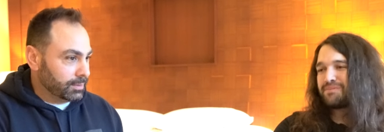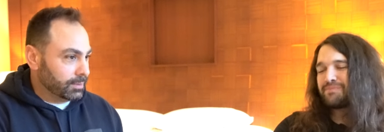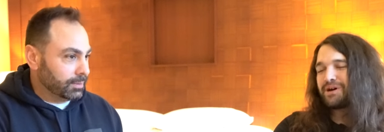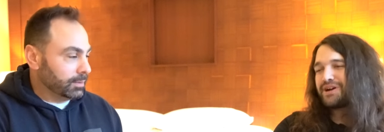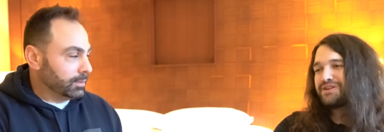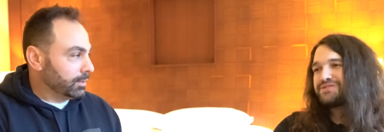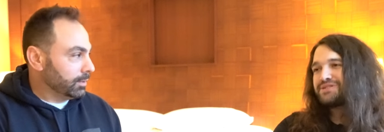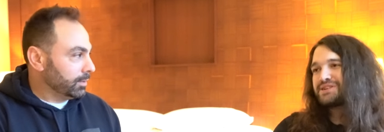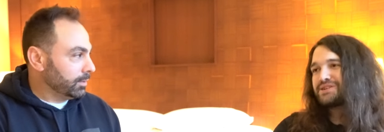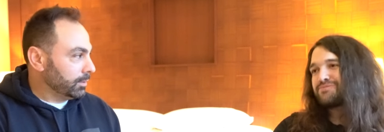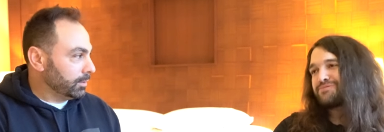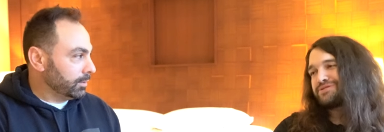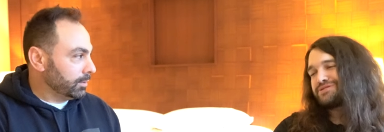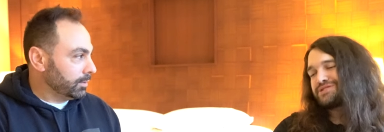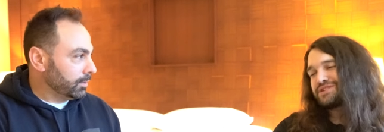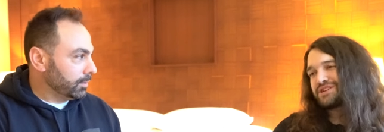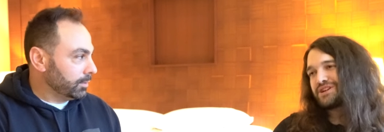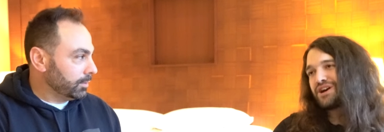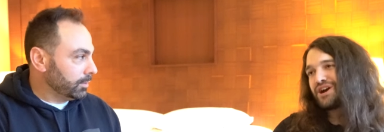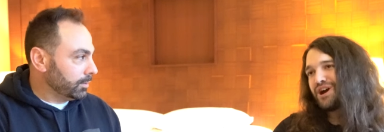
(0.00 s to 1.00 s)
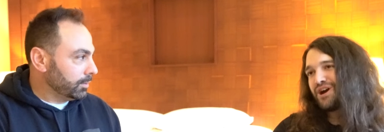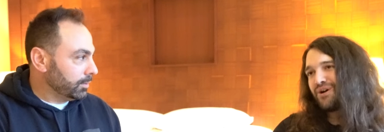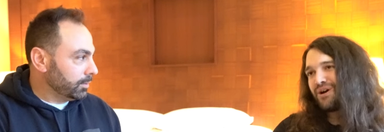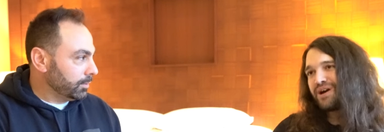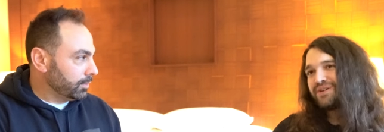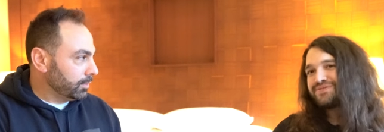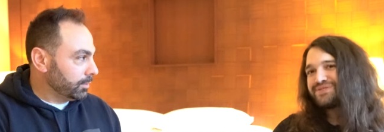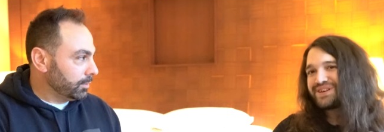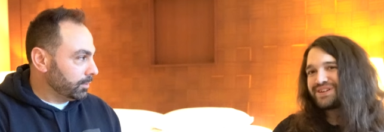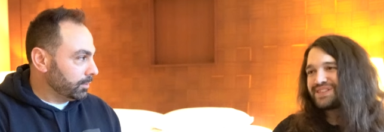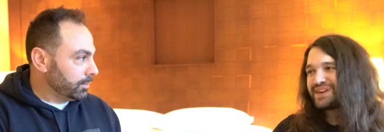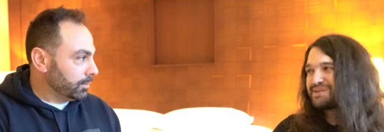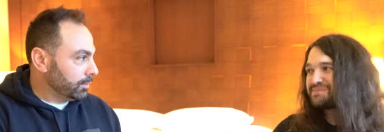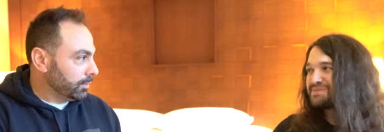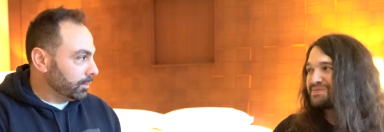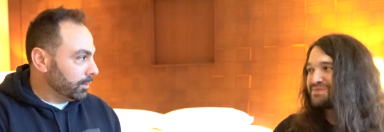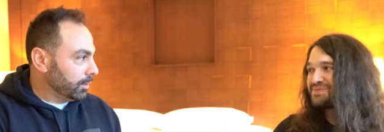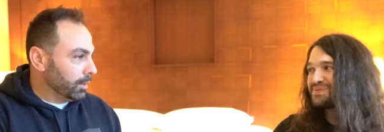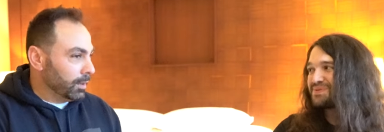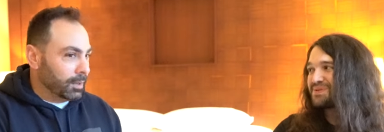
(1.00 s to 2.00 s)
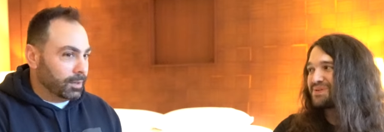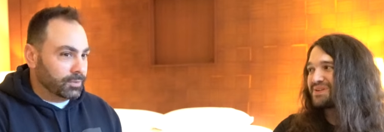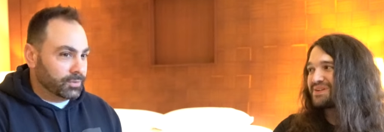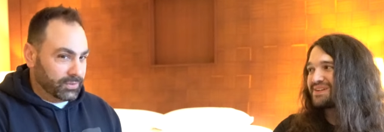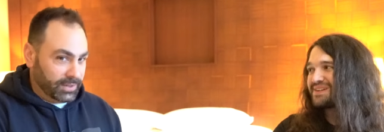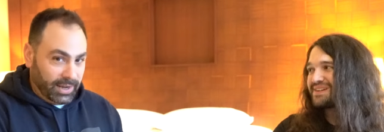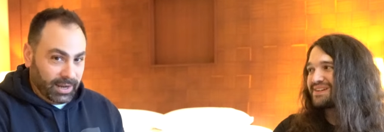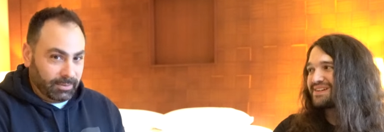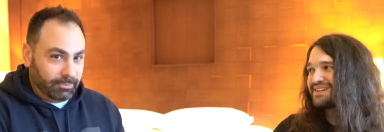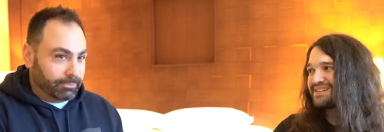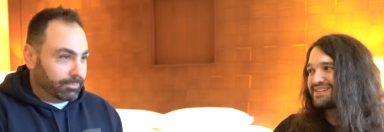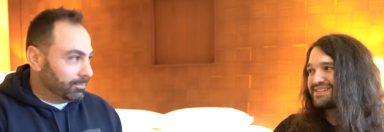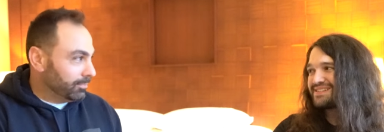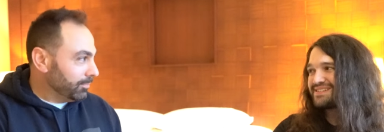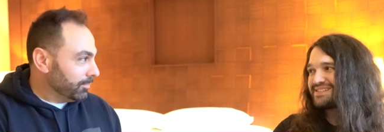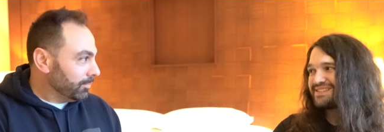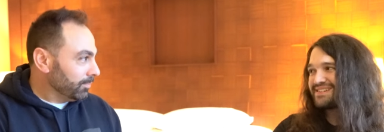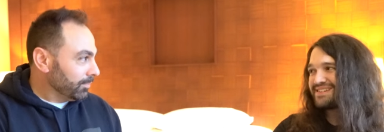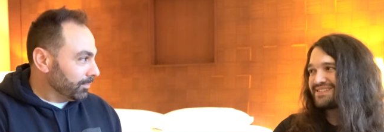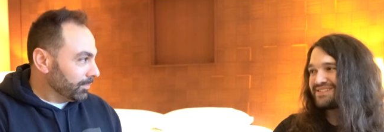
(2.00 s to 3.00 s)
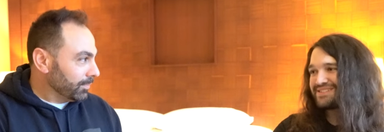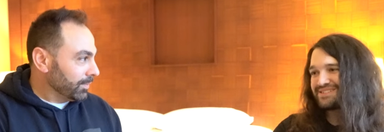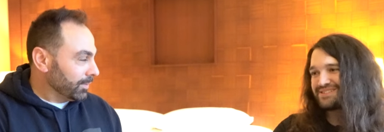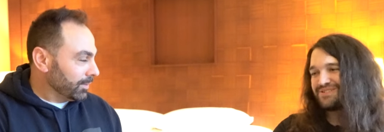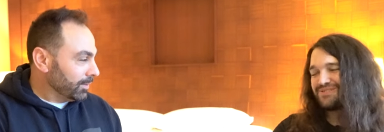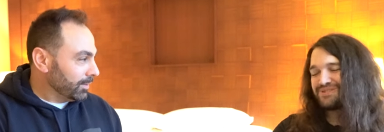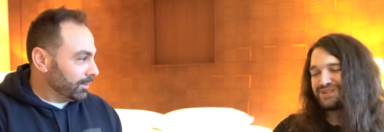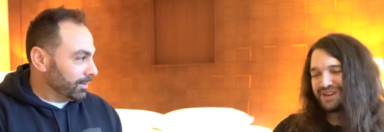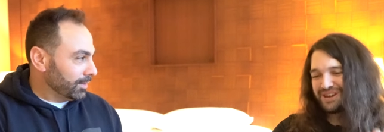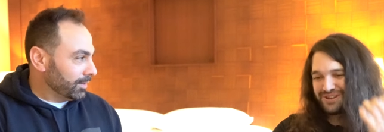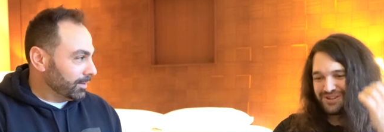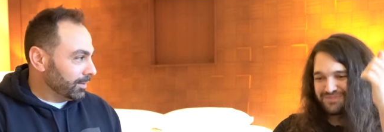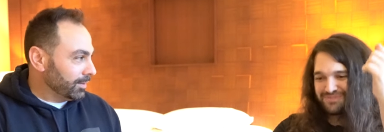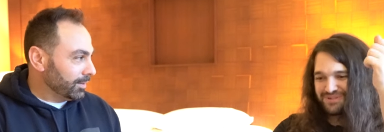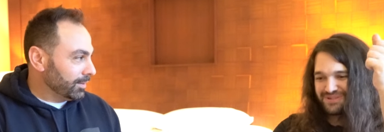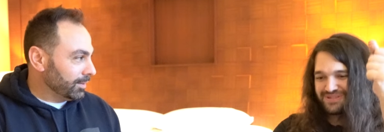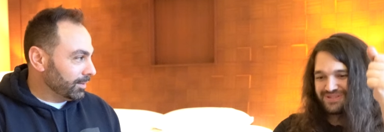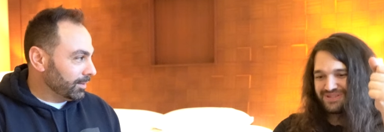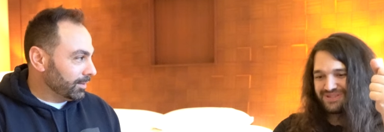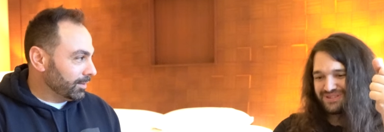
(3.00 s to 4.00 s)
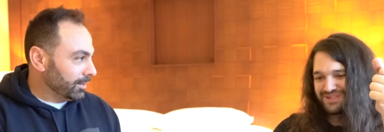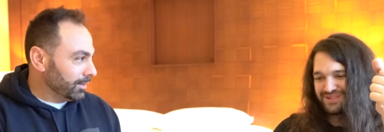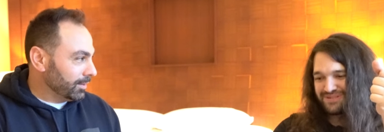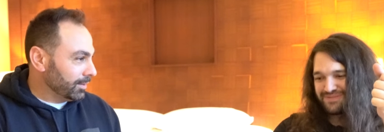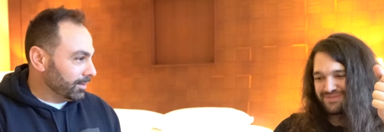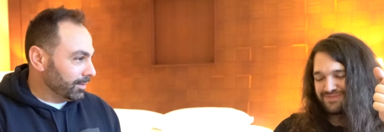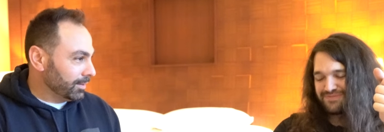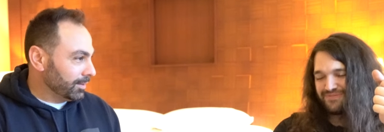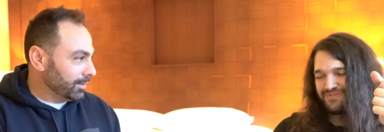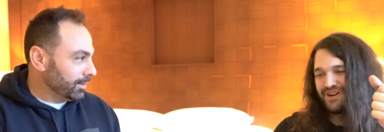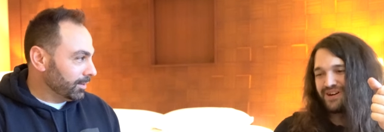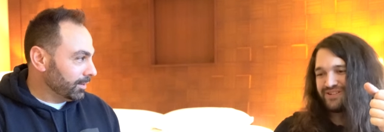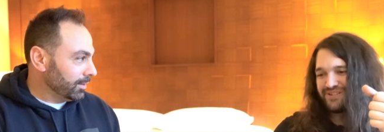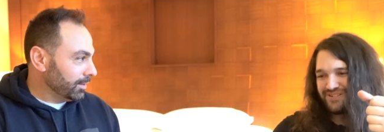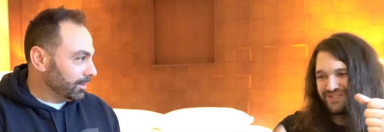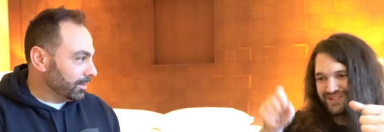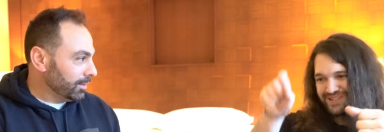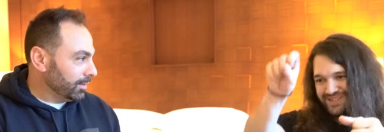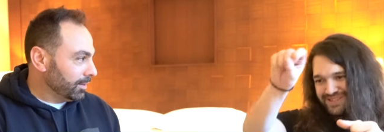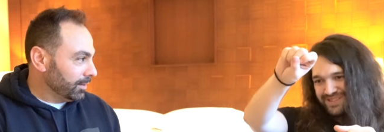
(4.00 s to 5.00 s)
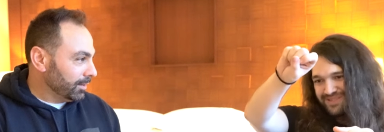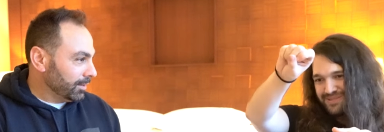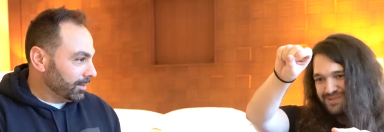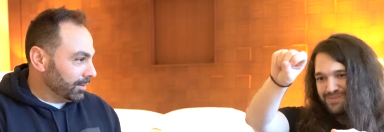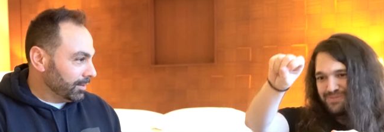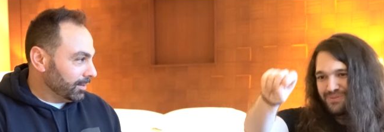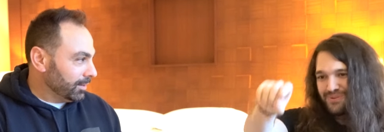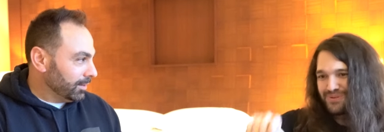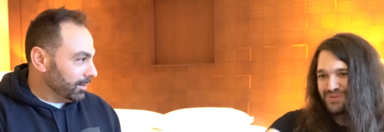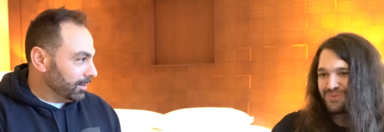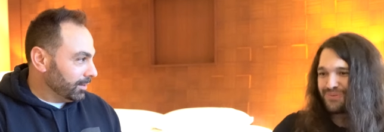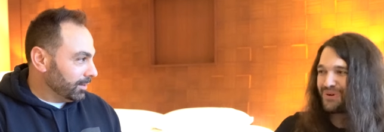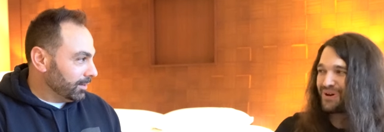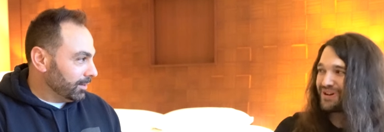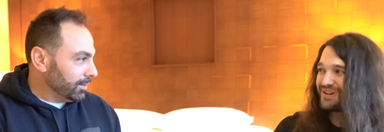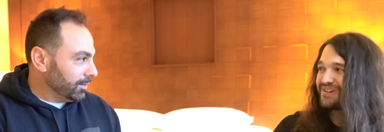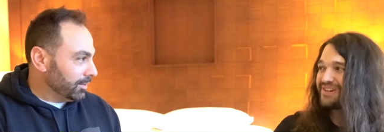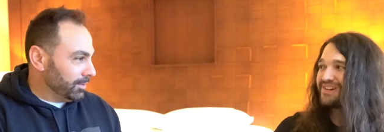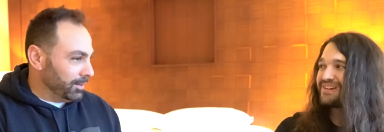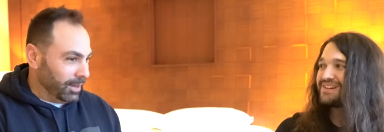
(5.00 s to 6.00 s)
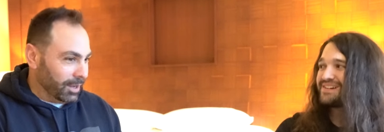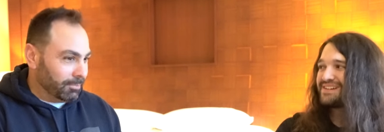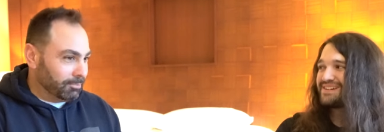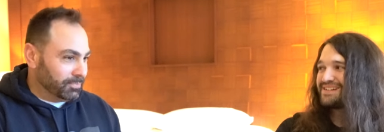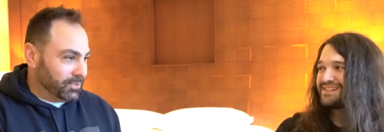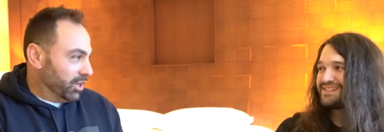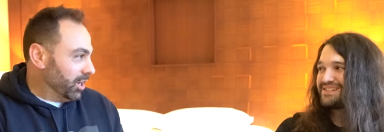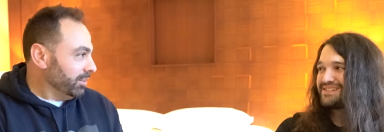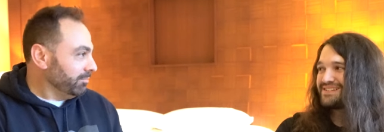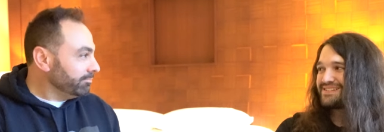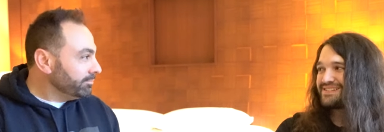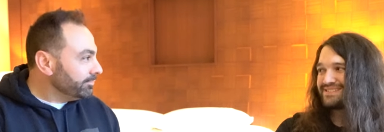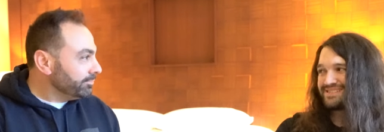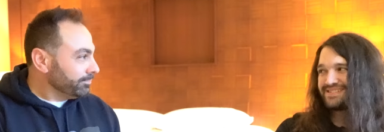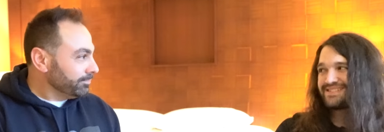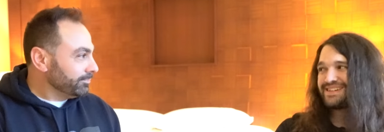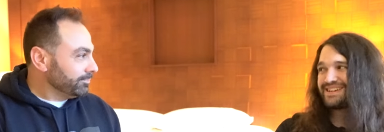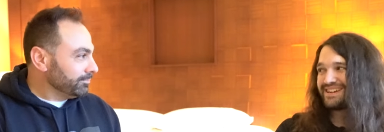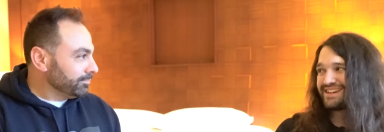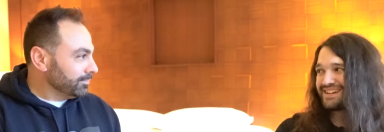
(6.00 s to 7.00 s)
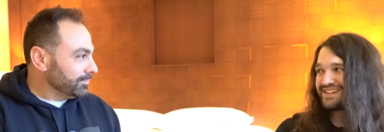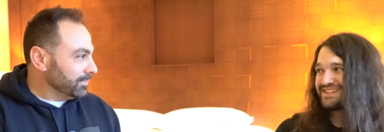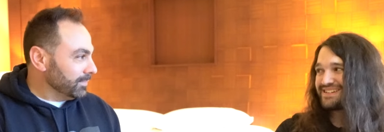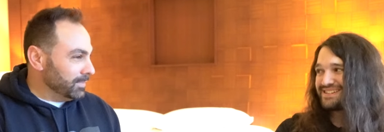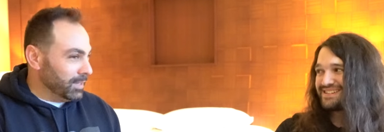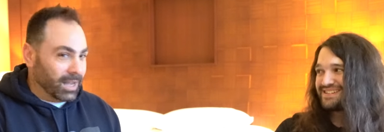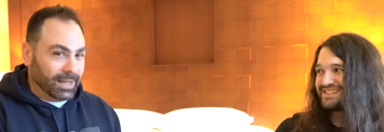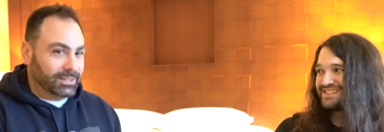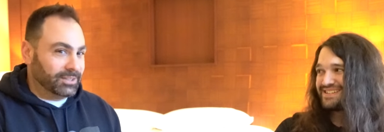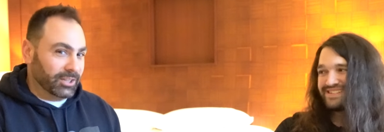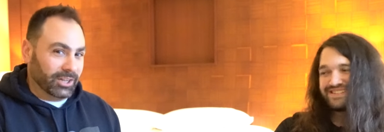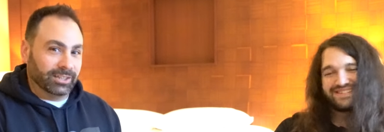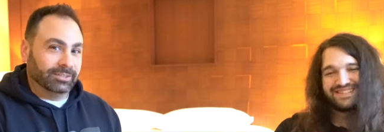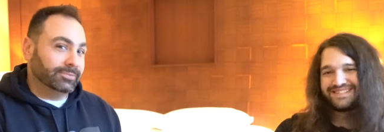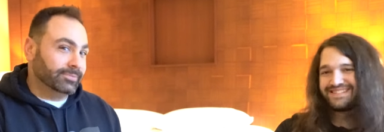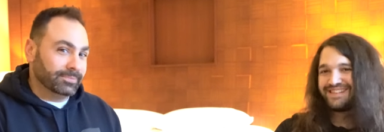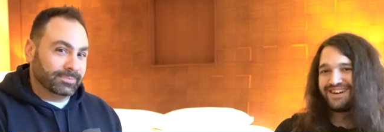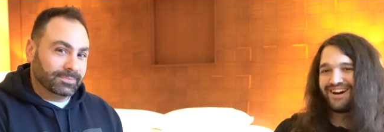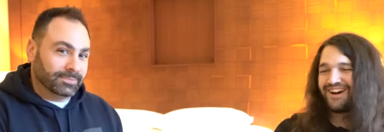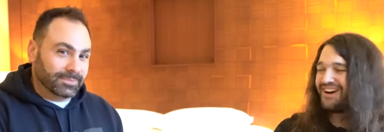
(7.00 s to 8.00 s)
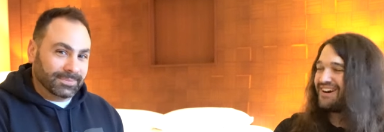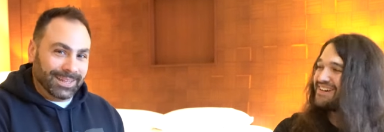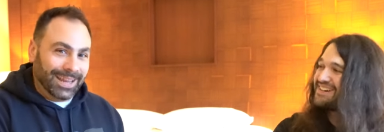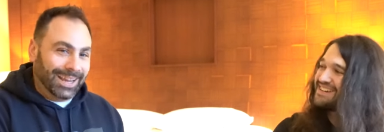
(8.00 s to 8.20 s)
Speaker 1: my thinking was like, oh, I've done that before. Same. Yeah, like okay, you put the funnel and you pour the water.
Speaker 2: Yep, done. Yeah. Not done. No.